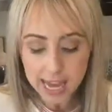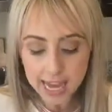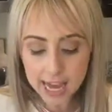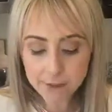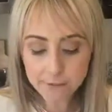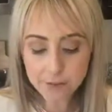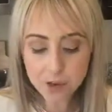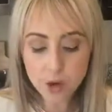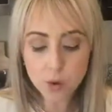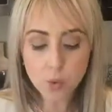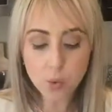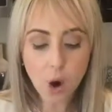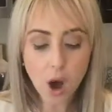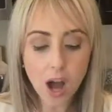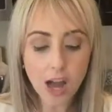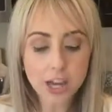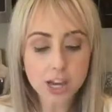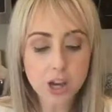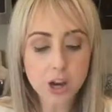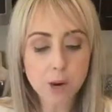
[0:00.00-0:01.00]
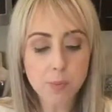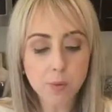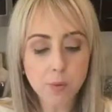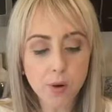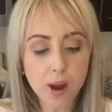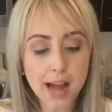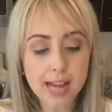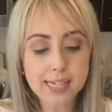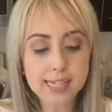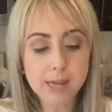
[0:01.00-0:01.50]
If you want your
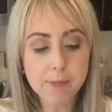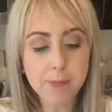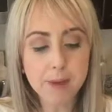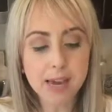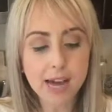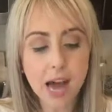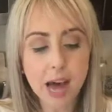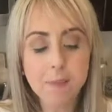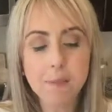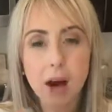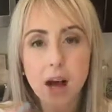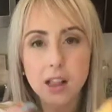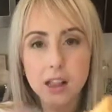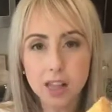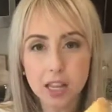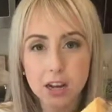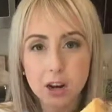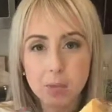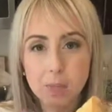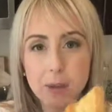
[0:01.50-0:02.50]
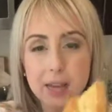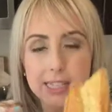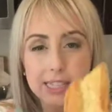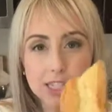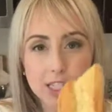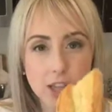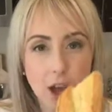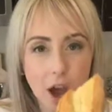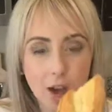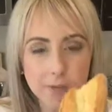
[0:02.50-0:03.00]
bread to become a little bit
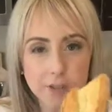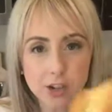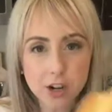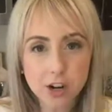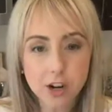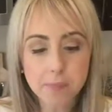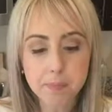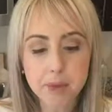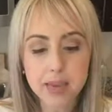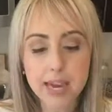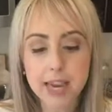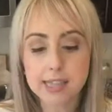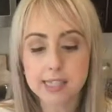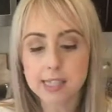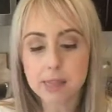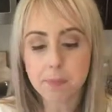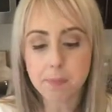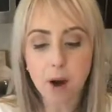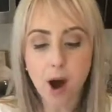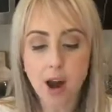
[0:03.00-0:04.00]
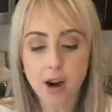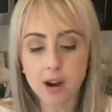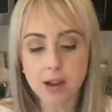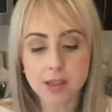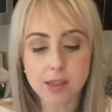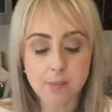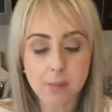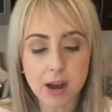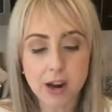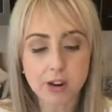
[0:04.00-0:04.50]
softer, because the
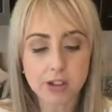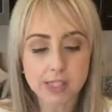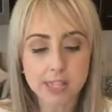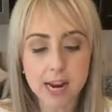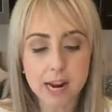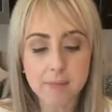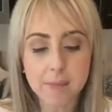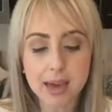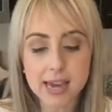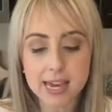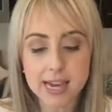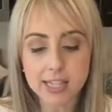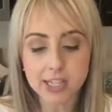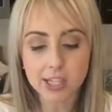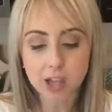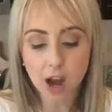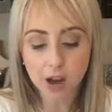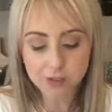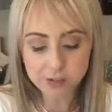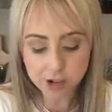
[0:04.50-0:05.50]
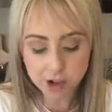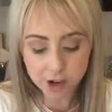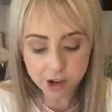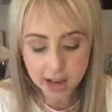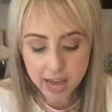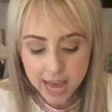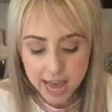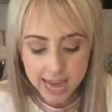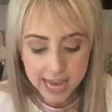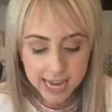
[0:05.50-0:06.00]
butter is going to make it
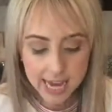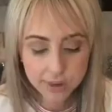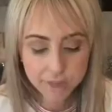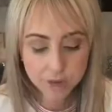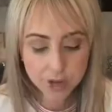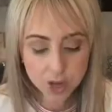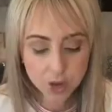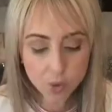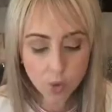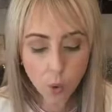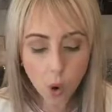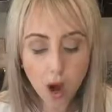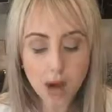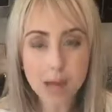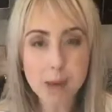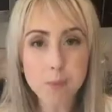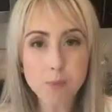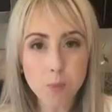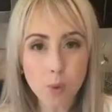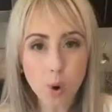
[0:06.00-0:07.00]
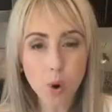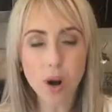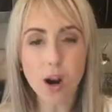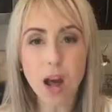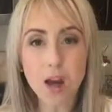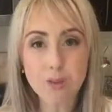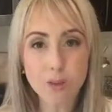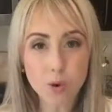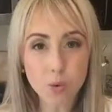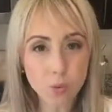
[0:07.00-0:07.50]
softer, if you want it more
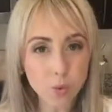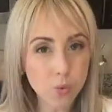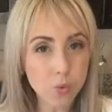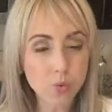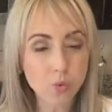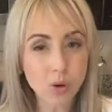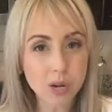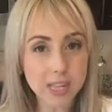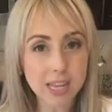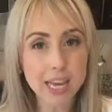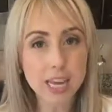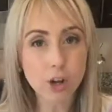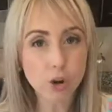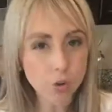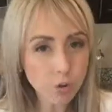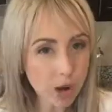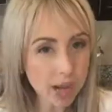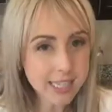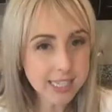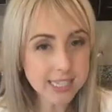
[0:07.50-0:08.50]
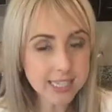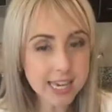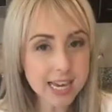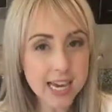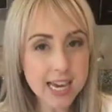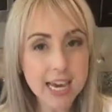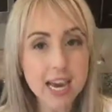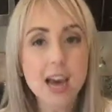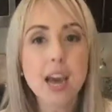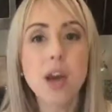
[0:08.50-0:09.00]
of a really
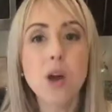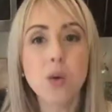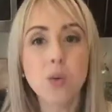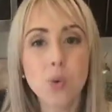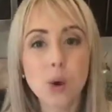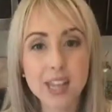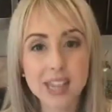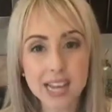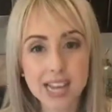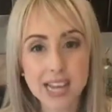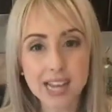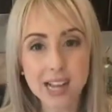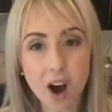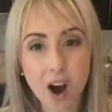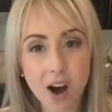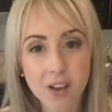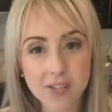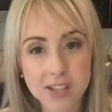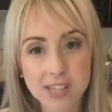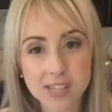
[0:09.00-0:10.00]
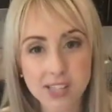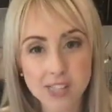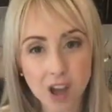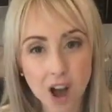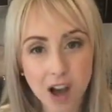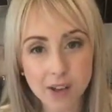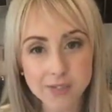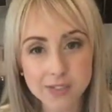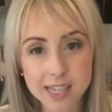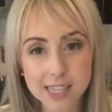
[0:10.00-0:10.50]
crusty with it on the
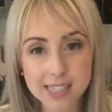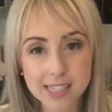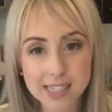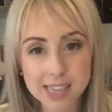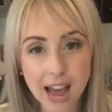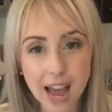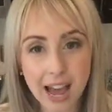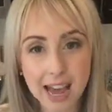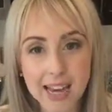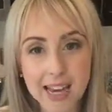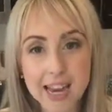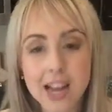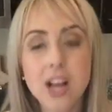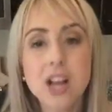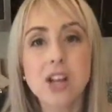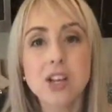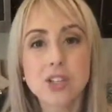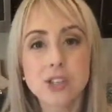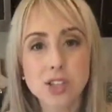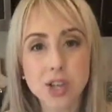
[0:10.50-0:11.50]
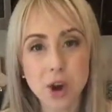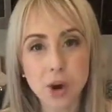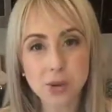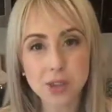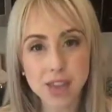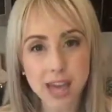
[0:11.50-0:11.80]
soft inside, so